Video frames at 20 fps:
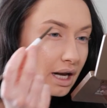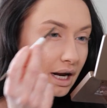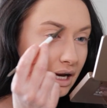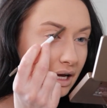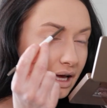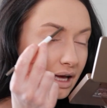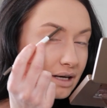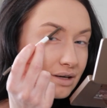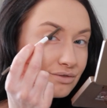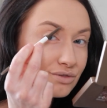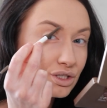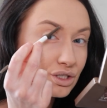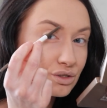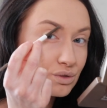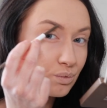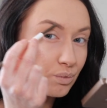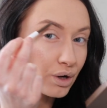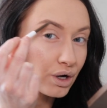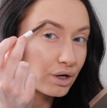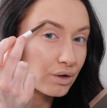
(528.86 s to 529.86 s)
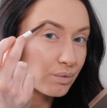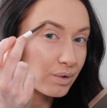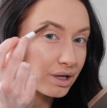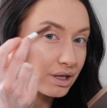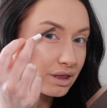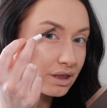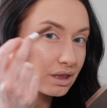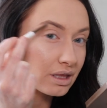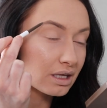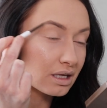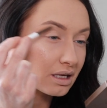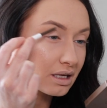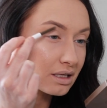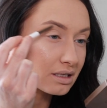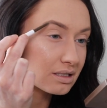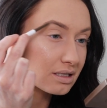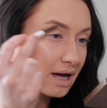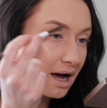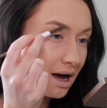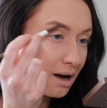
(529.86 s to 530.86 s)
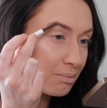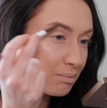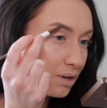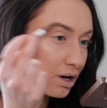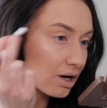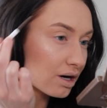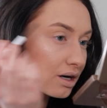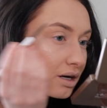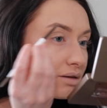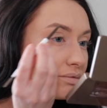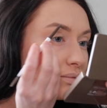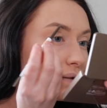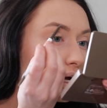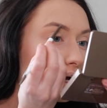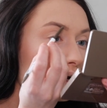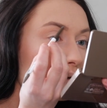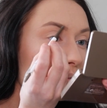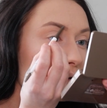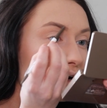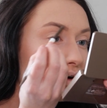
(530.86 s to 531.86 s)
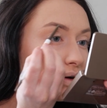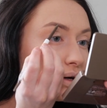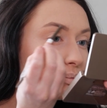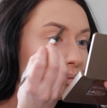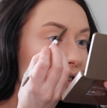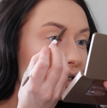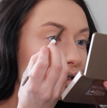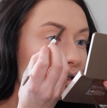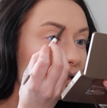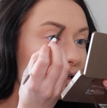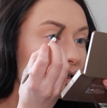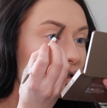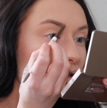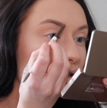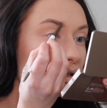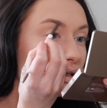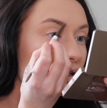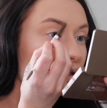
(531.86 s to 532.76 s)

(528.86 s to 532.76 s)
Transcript: then I kind of just work with the top part of my eyebrow up here.